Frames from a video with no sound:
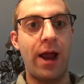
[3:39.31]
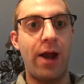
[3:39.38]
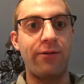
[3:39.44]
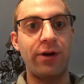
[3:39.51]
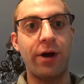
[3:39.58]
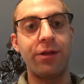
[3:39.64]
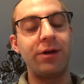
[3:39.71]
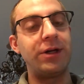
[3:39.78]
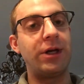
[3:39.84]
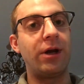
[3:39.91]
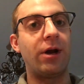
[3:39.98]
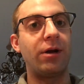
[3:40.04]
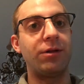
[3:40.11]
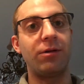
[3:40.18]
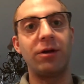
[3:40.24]
Every other
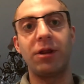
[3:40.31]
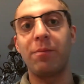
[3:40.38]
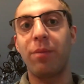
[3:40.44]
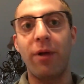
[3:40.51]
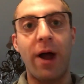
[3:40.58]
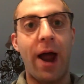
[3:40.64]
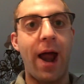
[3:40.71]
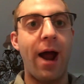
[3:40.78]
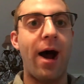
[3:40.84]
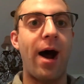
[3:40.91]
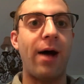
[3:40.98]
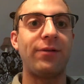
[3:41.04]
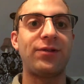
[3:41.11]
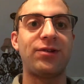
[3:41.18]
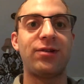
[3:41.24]
year they're in the
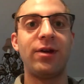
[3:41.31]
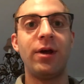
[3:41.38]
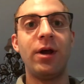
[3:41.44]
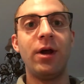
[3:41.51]
playoffs.